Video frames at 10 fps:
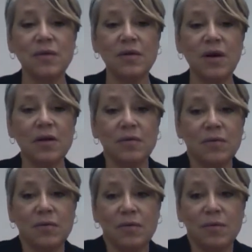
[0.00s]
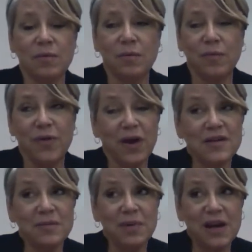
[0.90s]
there
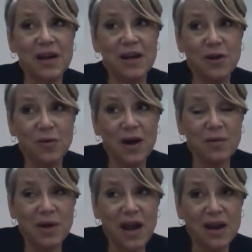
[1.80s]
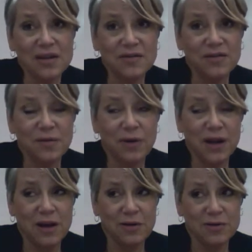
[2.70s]
hasn't been any new antibiotics for 40
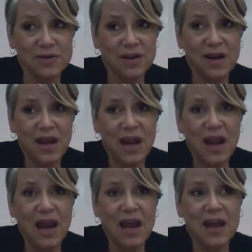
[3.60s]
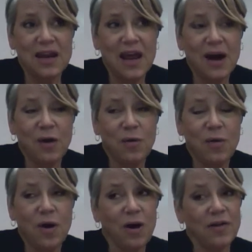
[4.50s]
years. And
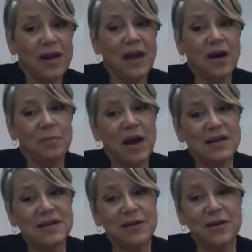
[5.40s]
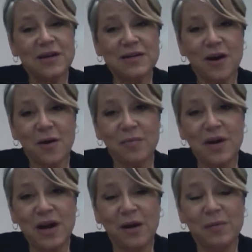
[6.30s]
now all the bacteria are
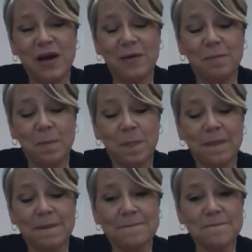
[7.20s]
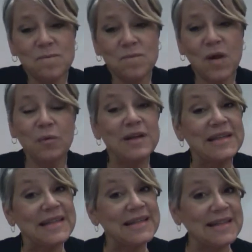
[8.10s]
becoming
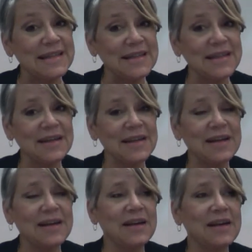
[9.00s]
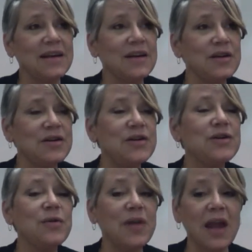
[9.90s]
resistant
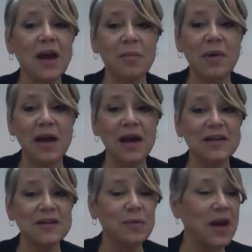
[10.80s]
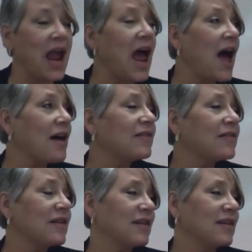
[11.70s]
to the antibiotics we have.